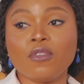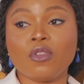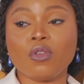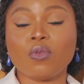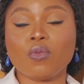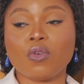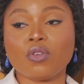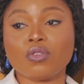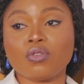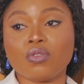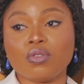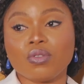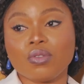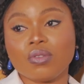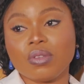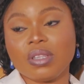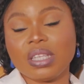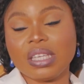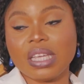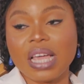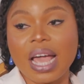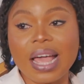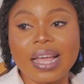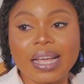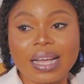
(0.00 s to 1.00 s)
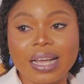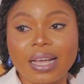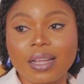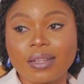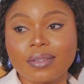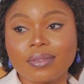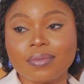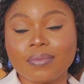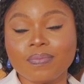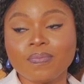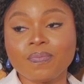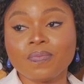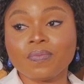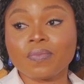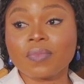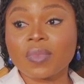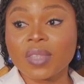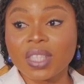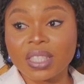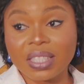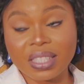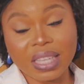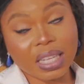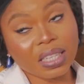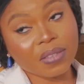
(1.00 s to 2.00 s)
you don't want to do the ICAN
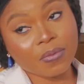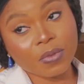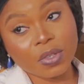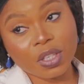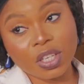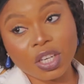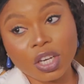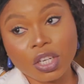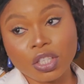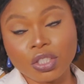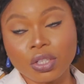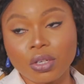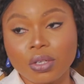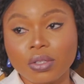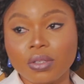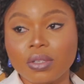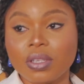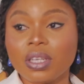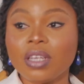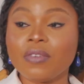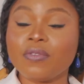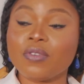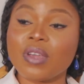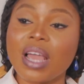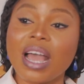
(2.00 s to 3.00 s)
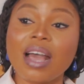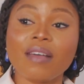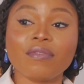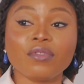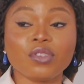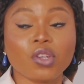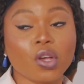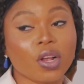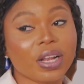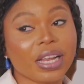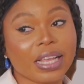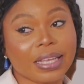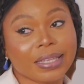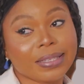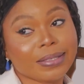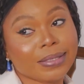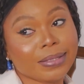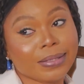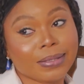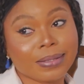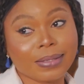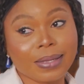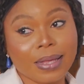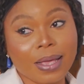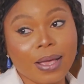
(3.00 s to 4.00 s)
certification, if you have
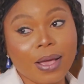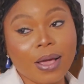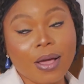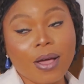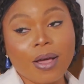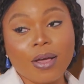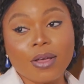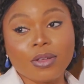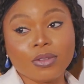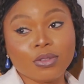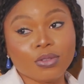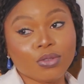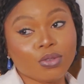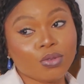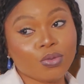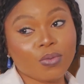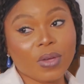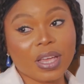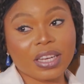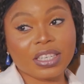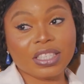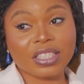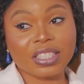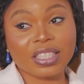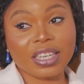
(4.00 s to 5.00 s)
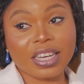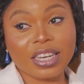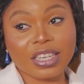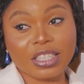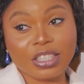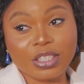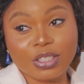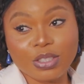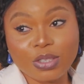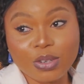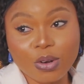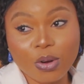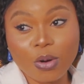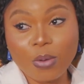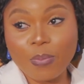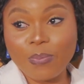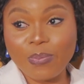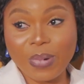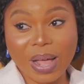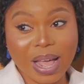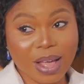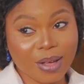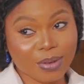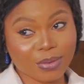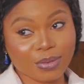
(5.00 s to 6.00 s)
dollars to exchange or
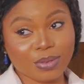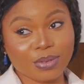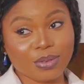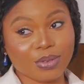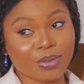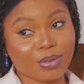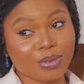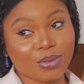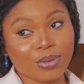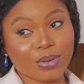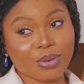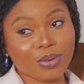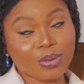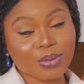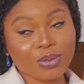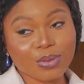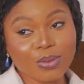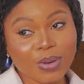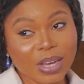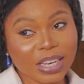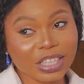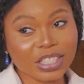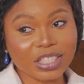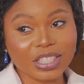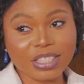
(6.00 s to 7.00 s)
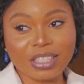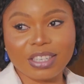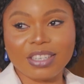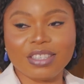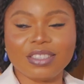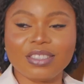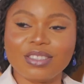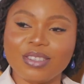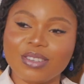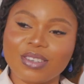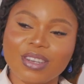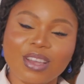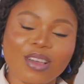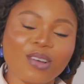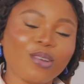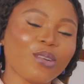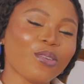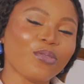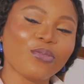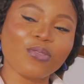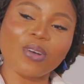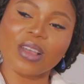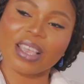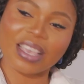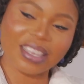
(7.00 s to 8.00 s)
pounds to exchange, you can
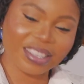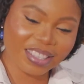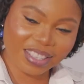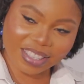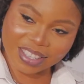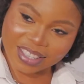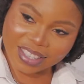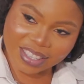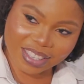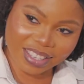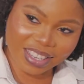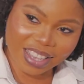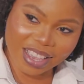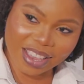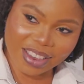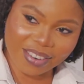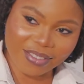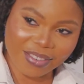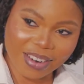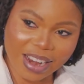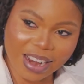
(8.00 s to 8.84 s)
go for ACCA,